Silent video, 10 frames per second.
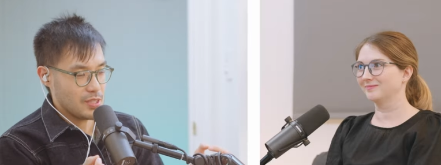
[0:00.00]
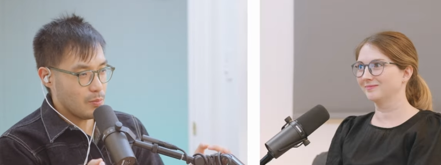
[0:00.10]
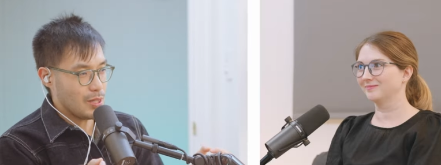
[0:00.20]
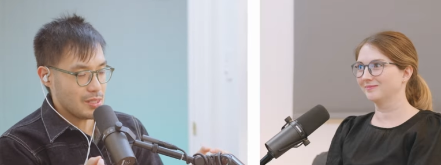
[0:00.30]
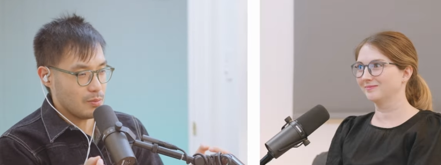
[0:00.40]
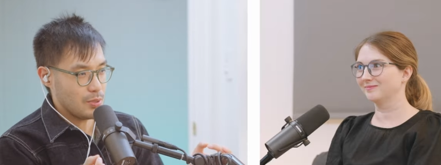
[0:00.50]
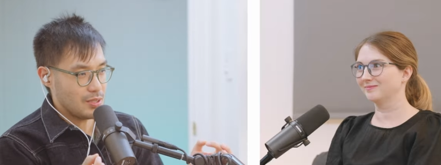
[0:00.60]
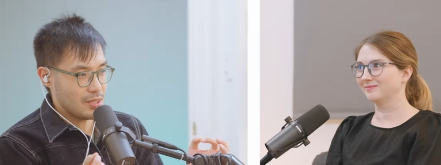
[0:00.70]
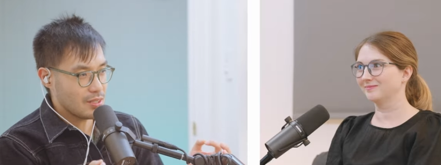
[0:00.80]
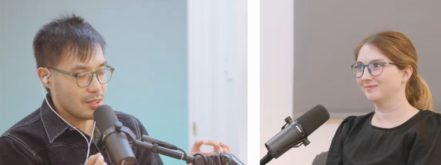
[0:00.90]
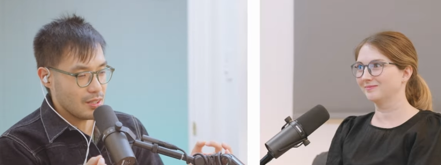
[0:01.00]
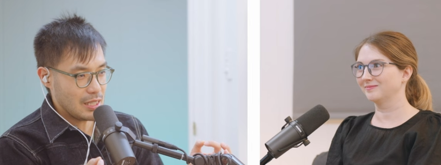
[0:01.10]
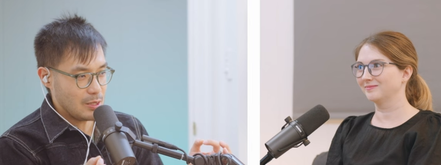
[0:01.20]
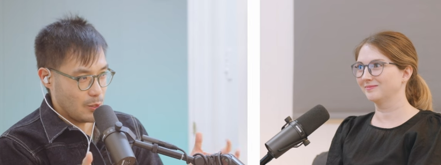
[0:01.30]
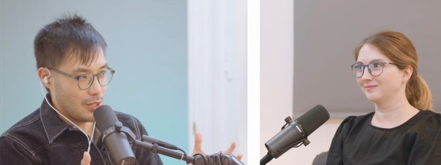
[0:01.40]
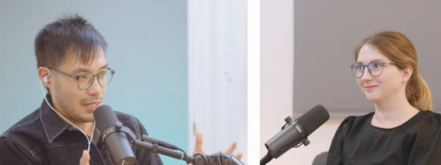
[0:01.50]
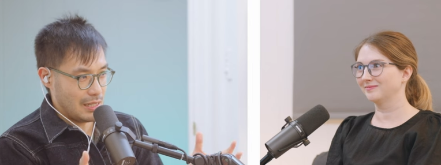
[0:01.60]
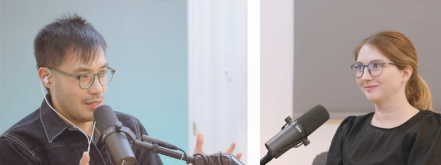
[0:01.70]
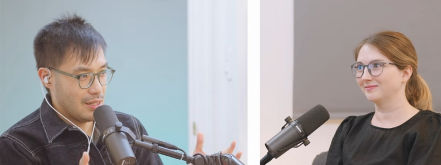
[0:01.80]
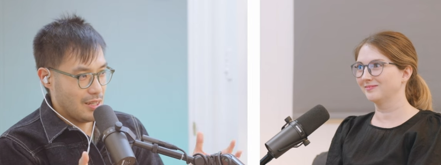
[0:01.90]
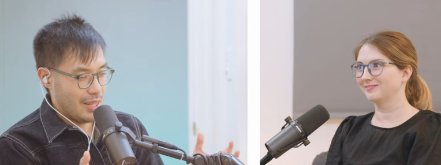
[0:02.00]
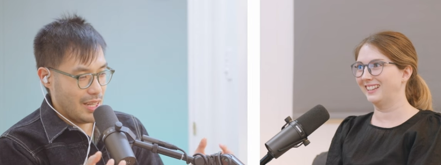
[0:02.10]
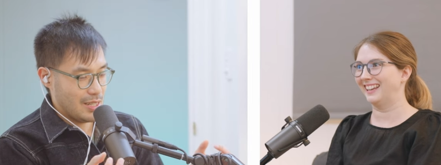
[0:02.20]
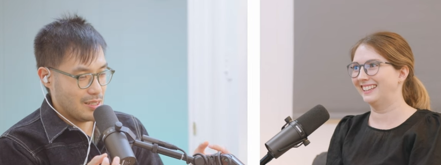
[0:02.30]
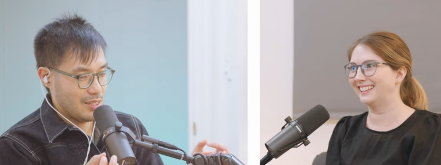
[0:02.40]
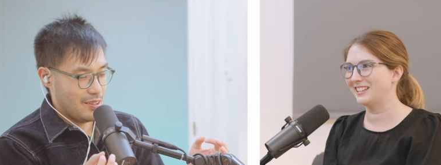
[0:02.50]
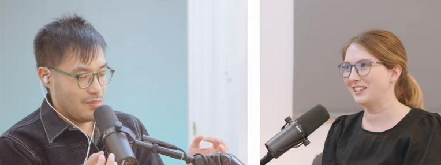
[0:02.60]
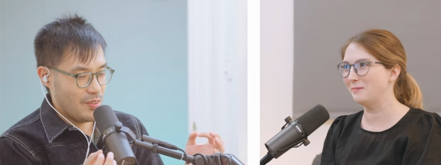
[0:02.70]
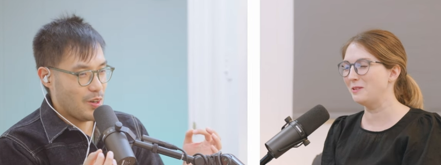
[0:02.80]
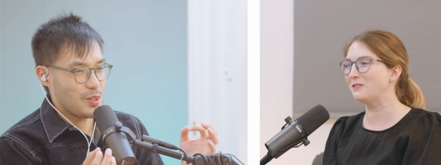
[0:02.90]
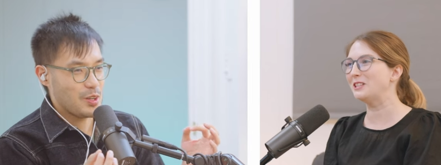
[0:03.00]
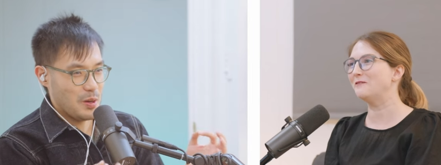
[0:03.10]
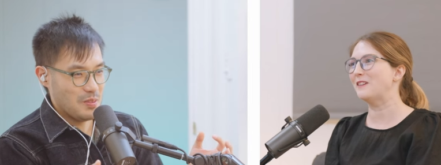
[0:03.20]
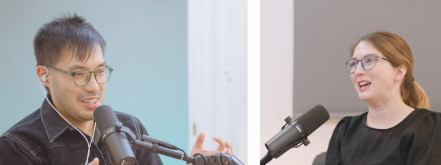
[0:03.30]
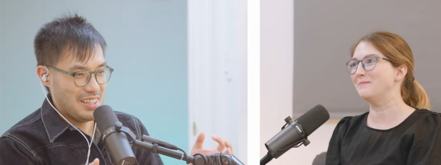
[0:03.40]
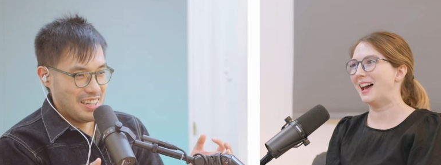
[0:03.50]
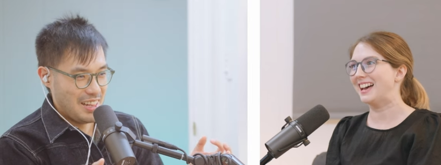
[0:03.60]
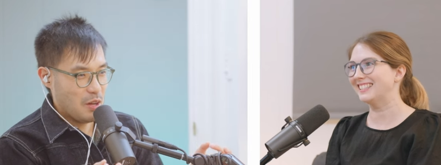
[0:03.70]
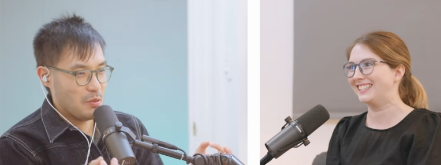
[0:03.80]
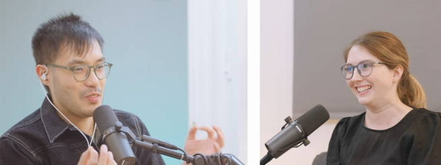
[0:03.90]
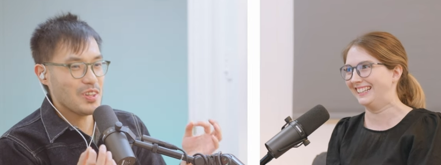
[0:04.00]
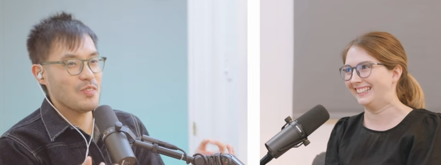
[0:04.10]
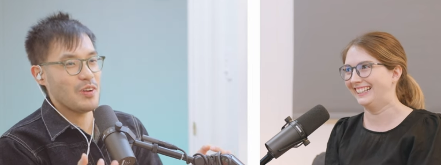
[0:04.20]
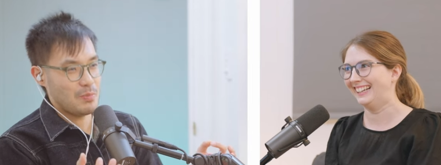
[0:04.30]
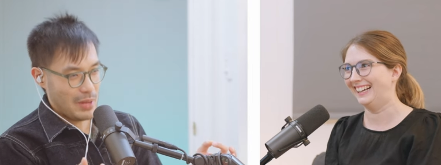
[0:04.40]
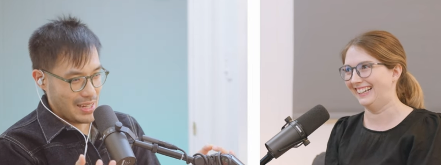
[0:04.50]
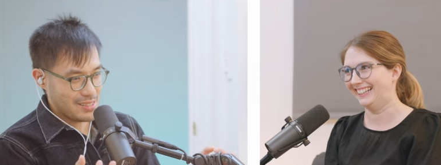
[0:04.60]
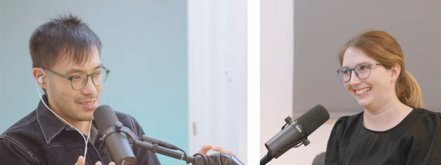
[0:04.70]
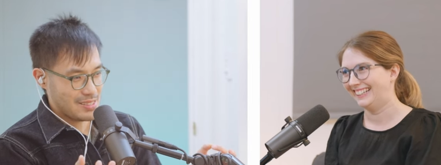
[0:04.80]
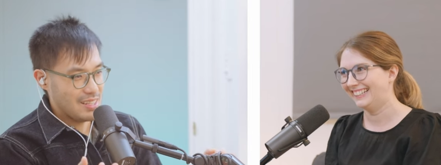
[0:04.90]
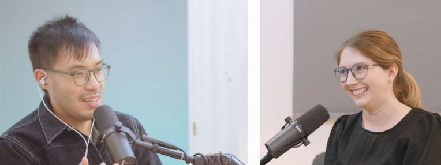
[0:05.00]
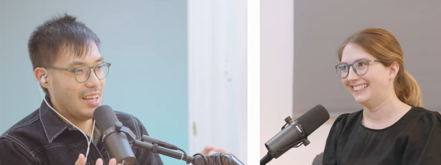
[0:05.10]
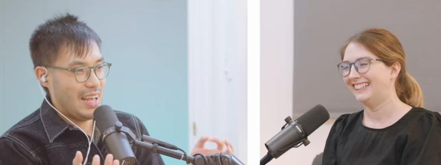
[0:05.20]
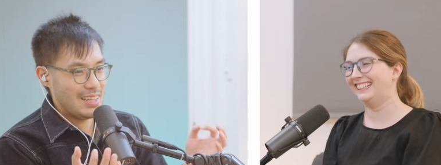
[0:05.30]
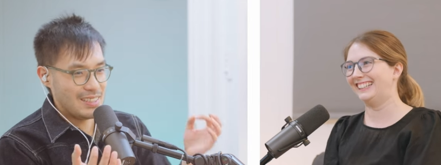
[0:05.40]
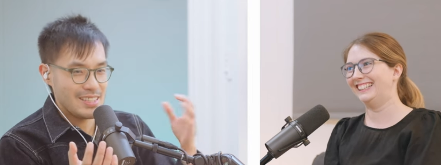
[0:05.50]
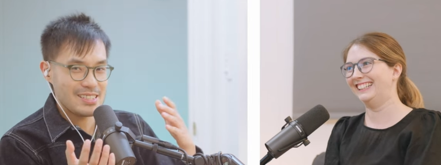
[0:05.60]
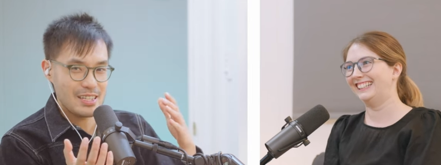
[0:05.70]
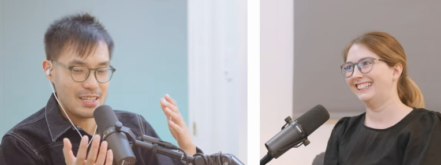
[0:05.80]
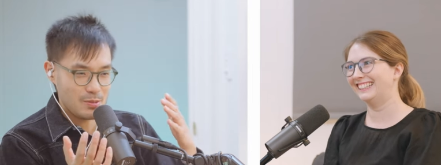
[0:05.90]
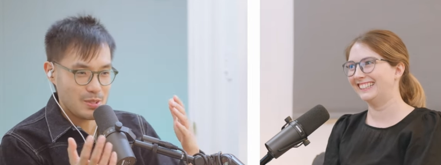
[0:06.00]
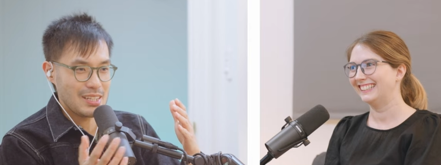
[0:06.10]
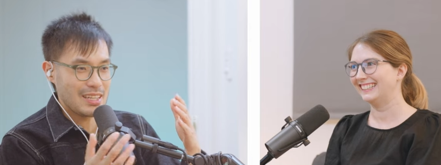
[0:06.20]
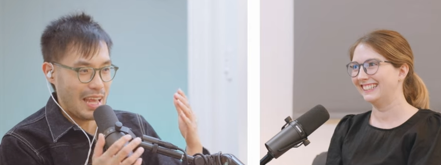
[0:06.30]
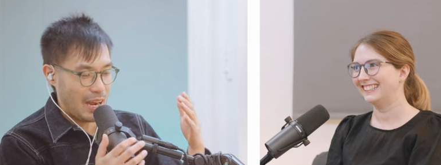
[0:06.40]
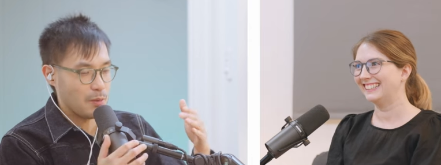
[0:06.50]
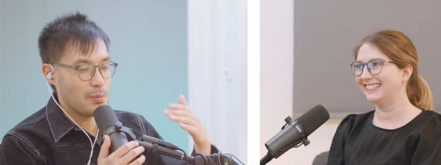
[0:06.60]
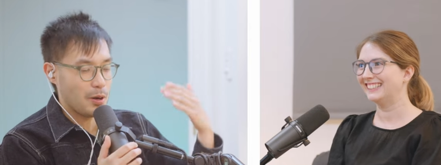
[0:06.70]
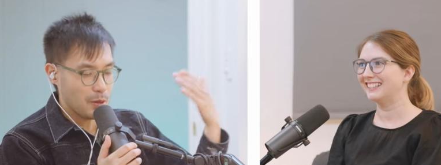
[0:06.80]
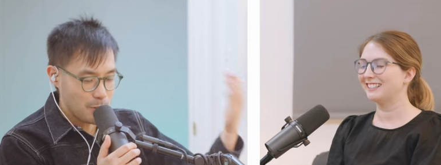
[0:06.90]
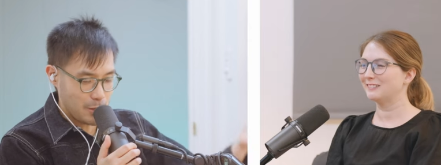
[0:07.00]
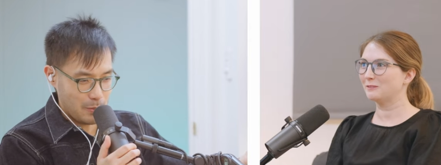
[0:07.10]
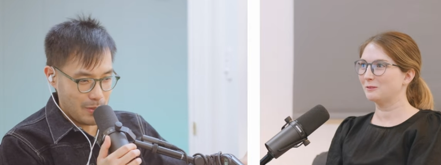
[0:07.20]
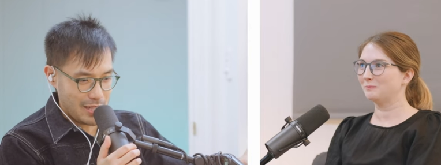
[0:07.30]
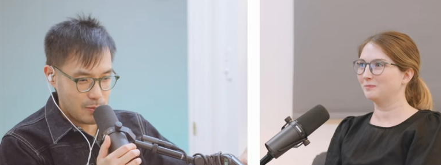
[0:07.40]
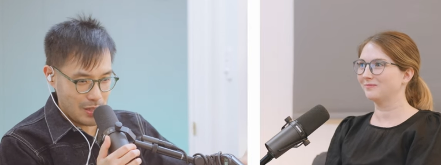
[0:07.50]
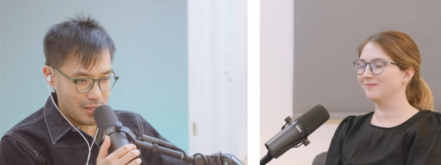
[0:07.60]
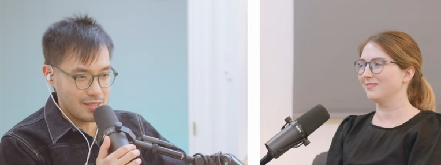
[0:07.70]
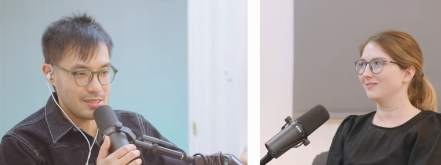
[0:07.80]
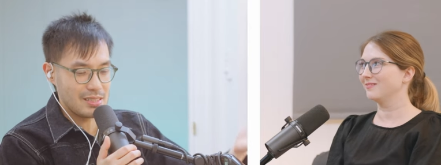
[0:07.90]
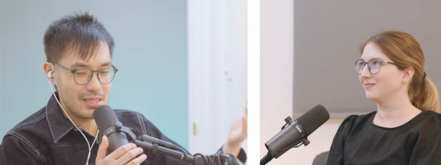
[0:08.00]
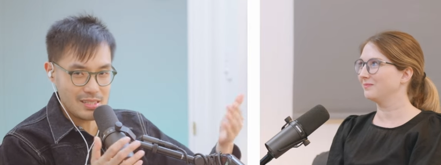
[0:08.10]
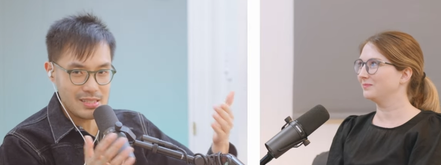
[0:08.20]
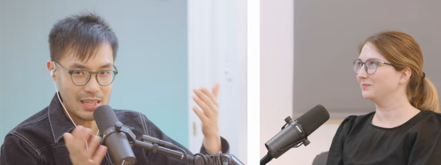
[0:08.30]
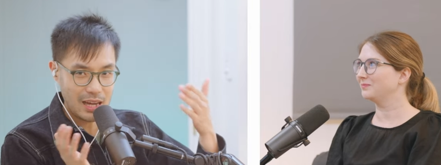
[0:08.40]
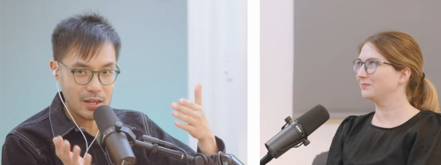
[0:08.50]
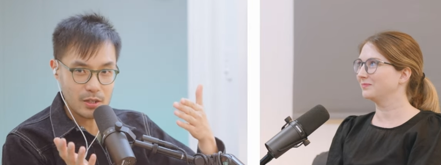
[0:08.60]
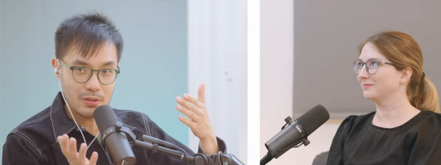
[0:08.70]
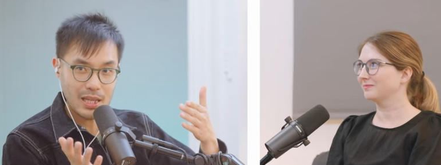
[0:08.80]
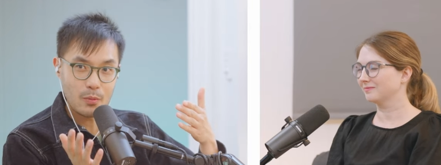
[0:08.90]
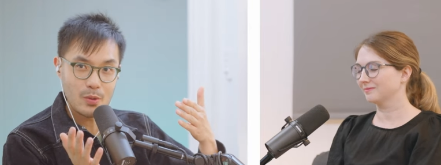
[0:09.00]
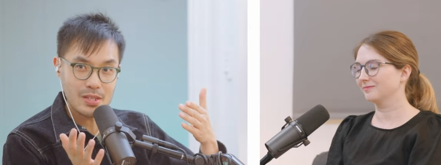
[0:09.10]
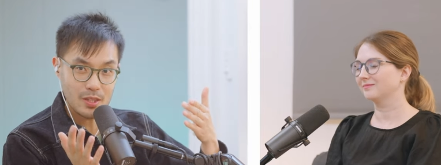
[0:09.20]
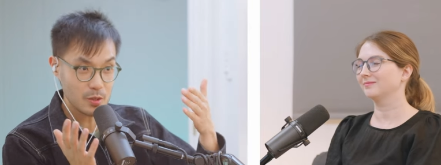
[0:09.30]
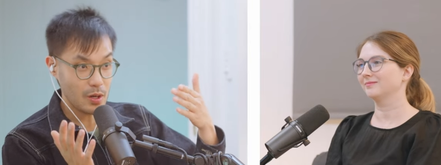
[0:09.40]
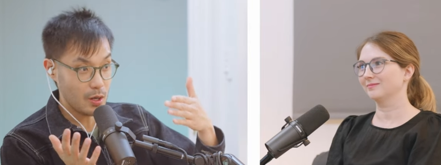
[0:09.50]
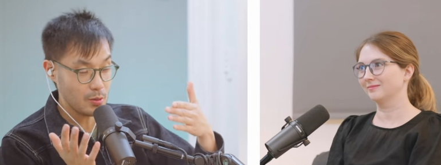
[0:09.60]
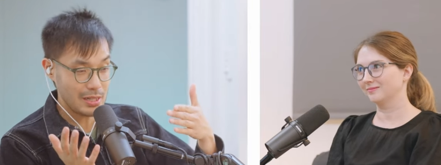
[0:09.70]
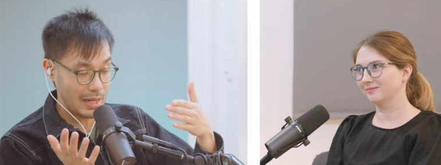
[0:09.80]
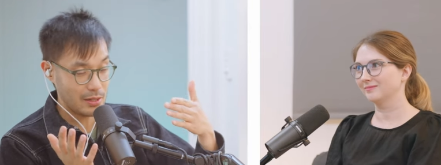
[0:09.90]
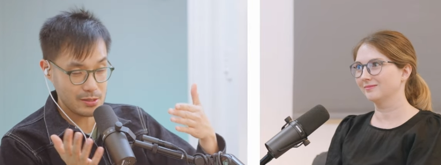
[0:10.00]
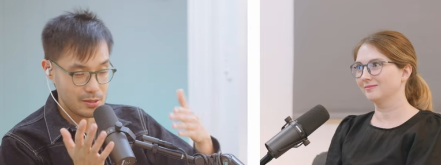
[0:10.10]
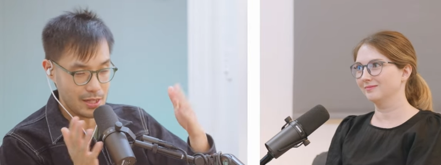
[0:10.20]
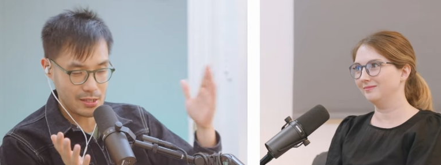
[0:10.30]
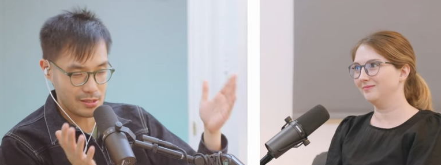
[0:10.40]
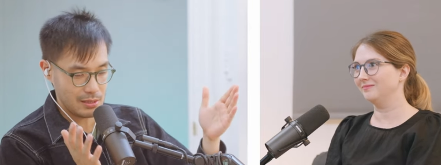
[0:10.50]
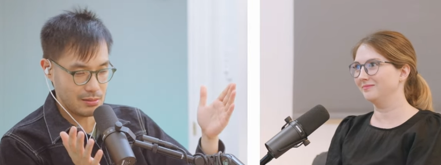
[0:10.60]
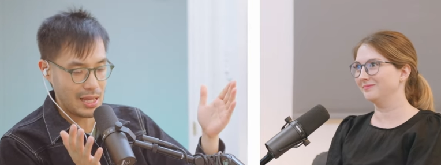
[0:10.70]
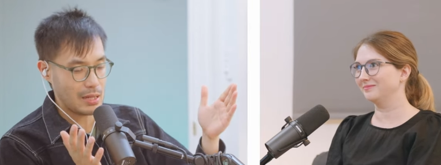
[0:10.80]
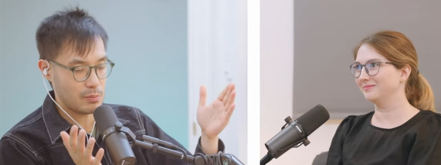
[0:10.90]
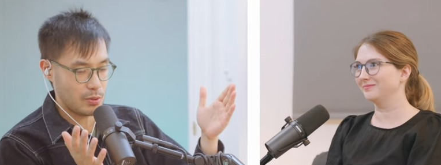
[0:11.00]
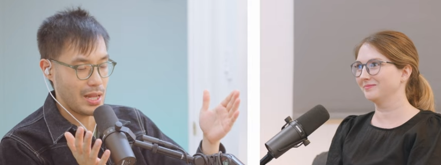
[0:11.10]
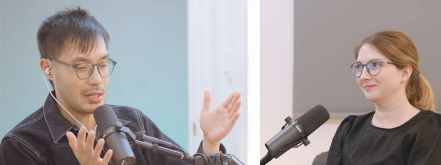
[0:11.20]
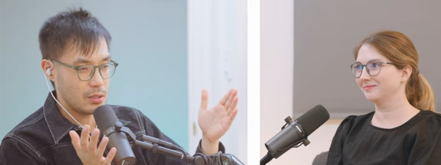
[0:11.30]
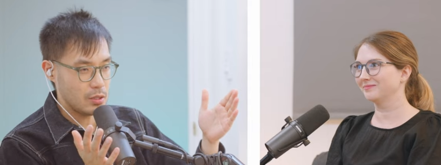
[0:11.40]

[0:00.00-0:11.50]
Speaker 1: some reason, particularly dirty and very vilified com- bats. We vilified bats and this is really our apology to Bats because this is the article that was a little old now. It's not actually mm. that brand